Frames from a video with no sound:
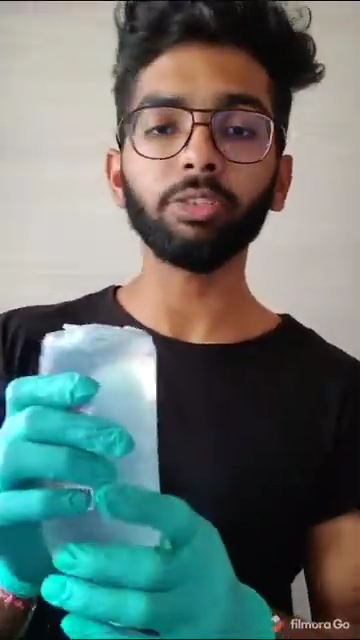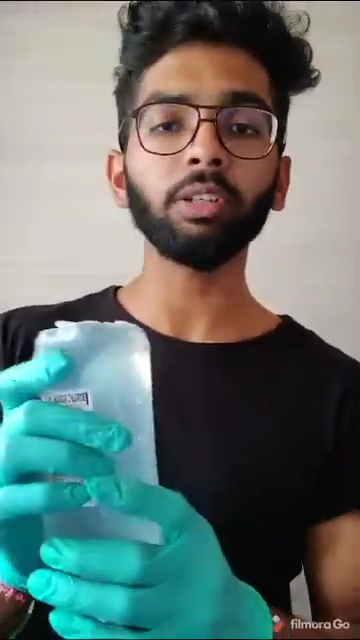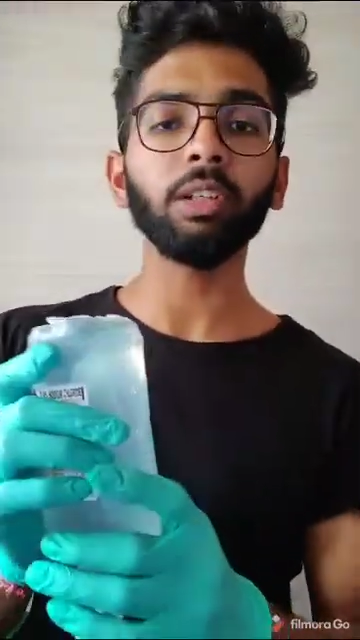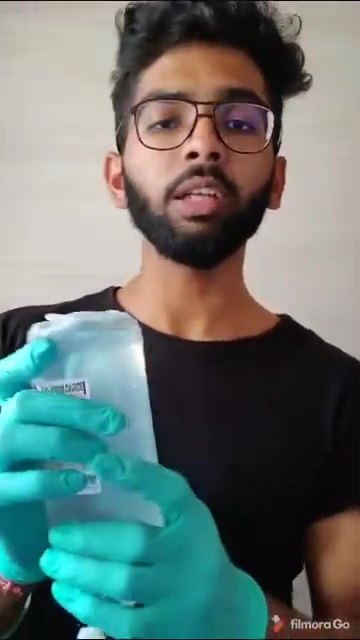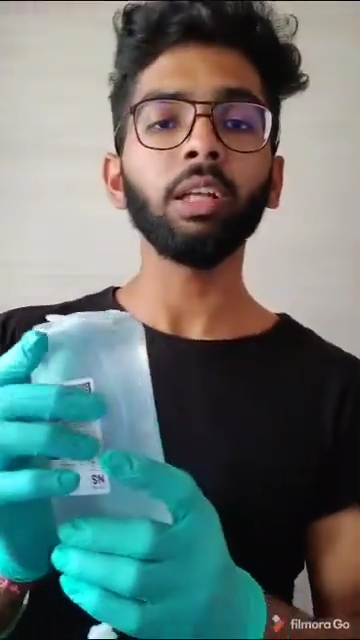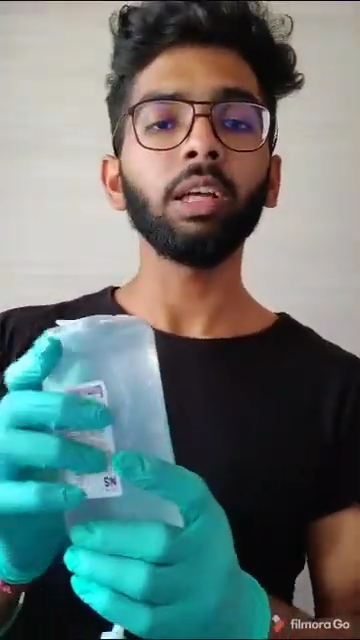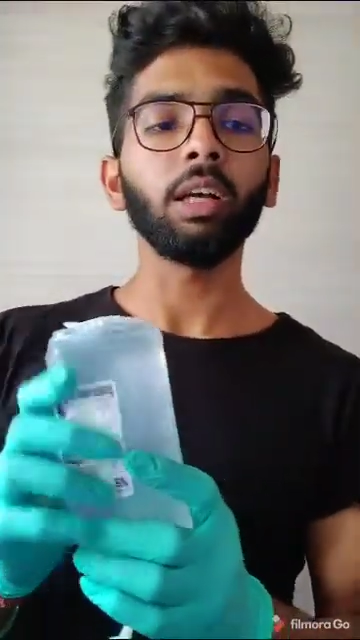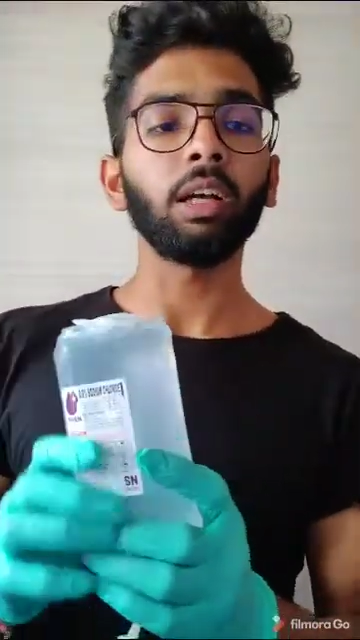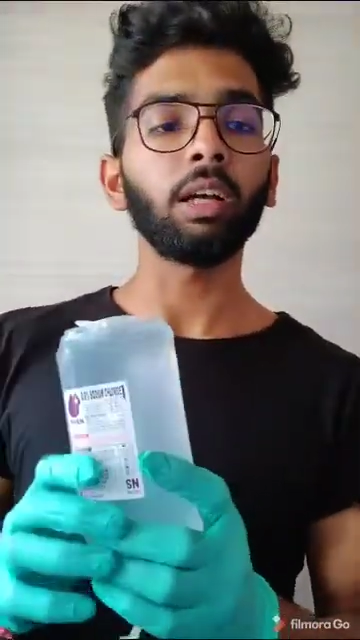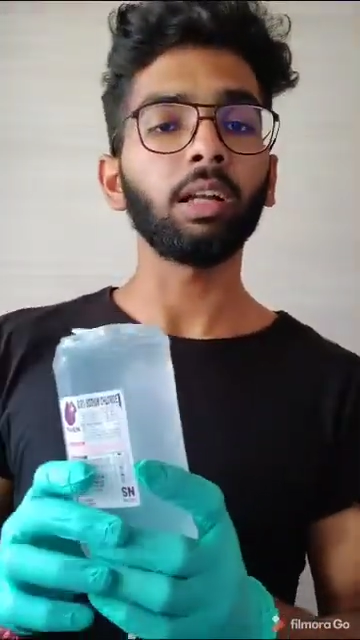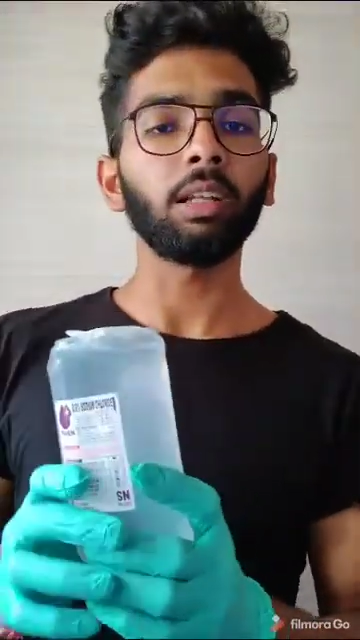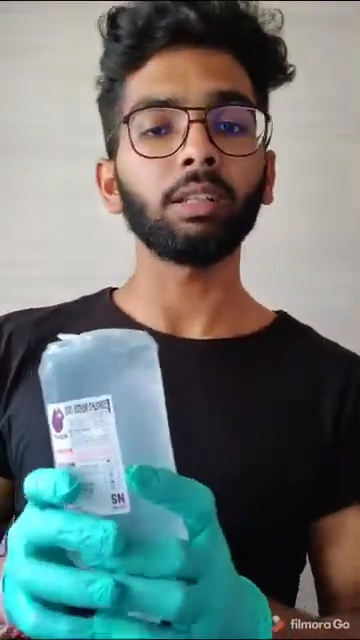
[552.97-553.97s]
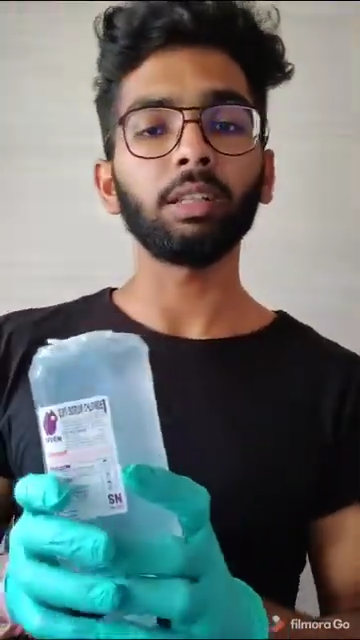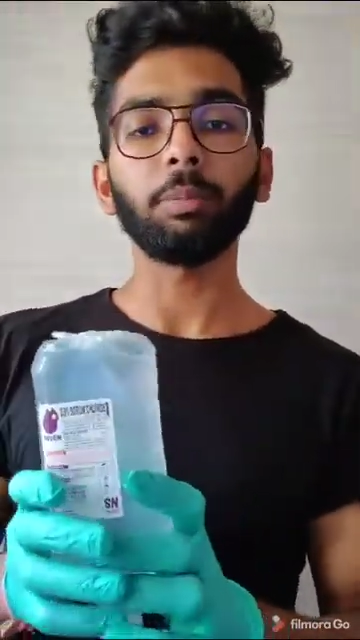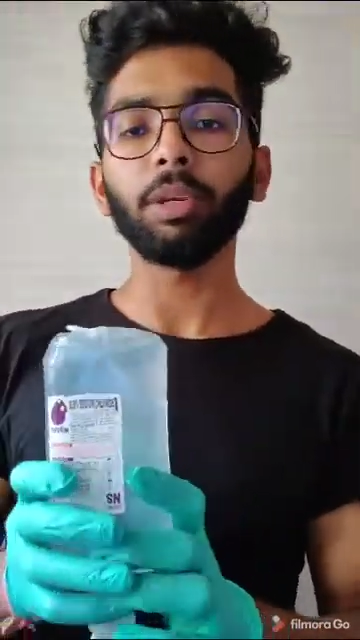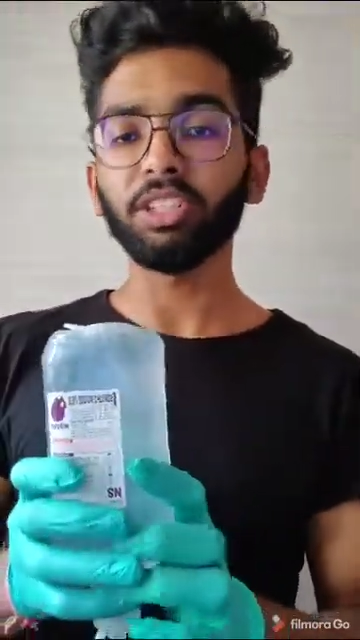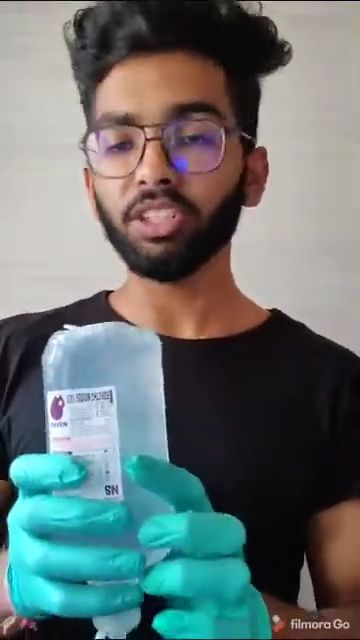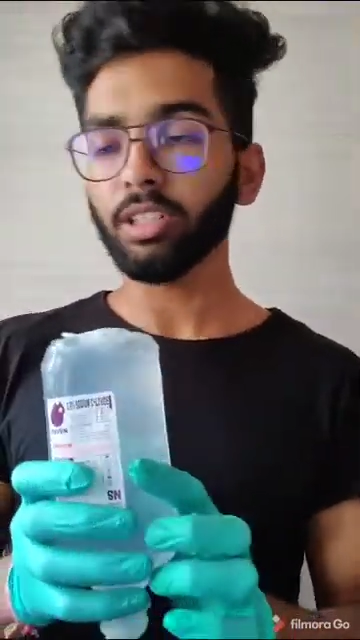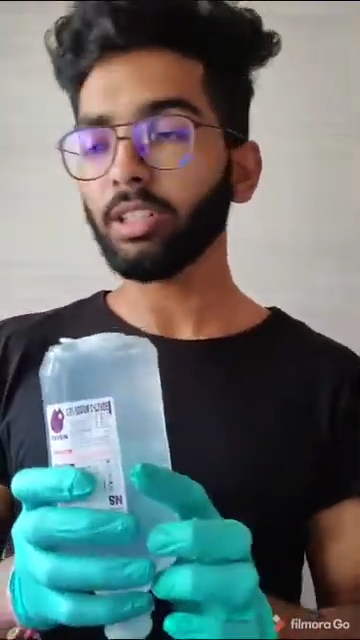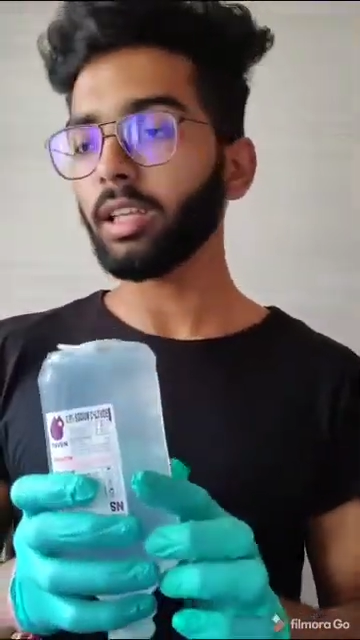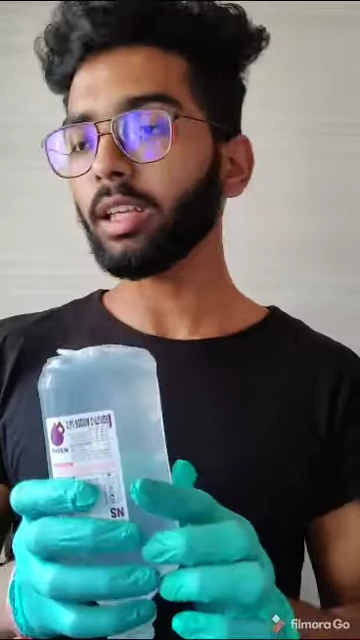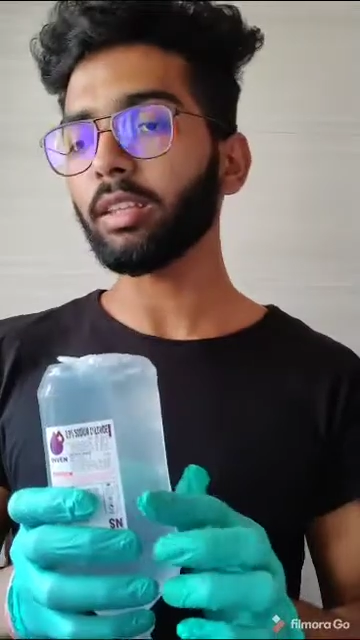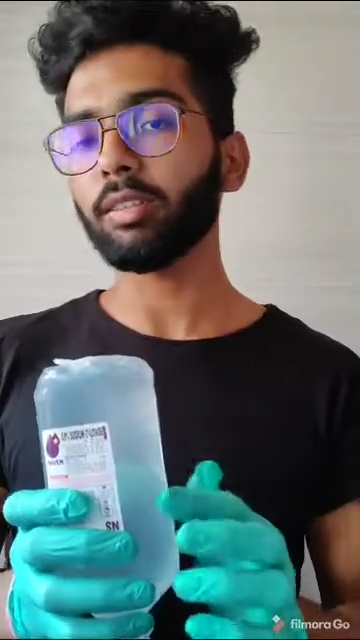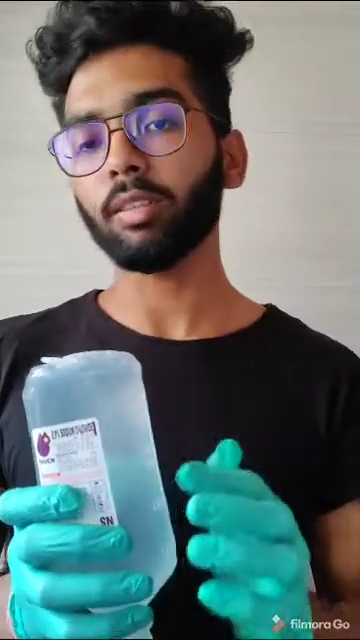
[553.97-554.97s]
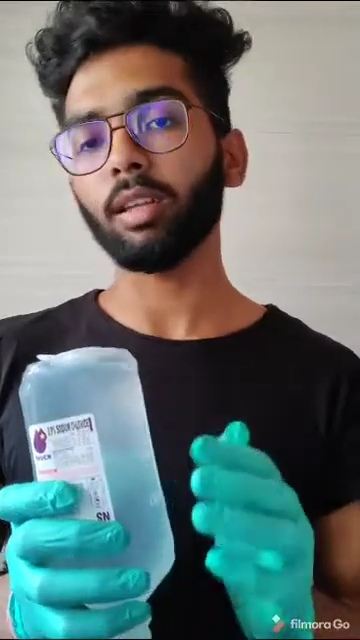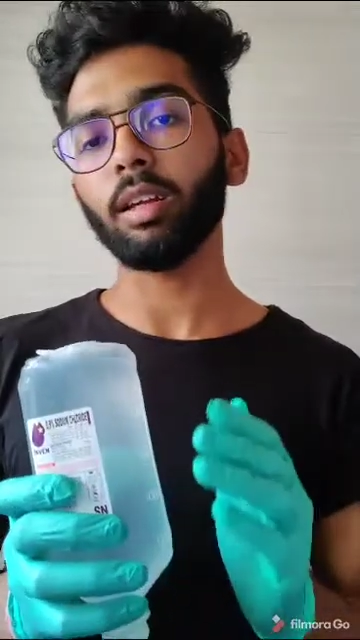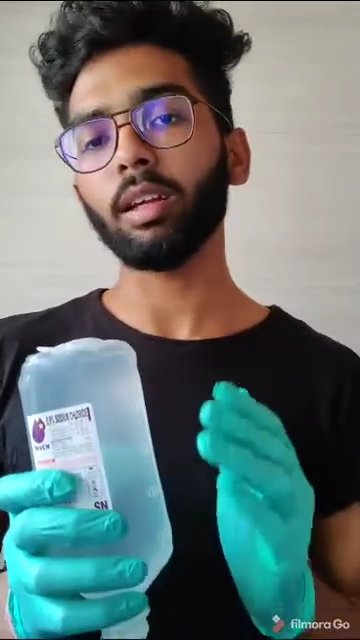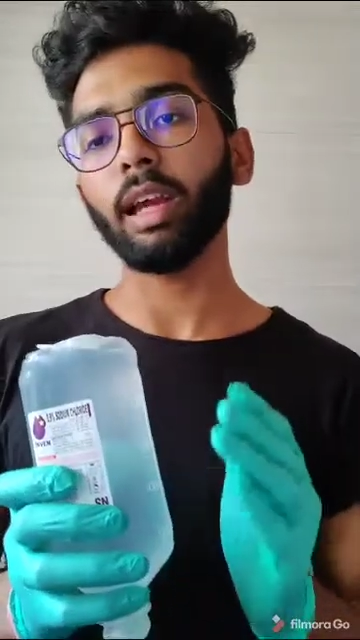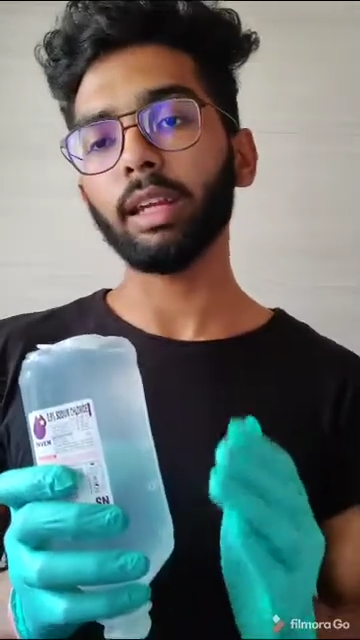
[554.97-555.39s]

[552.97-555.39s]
the patient is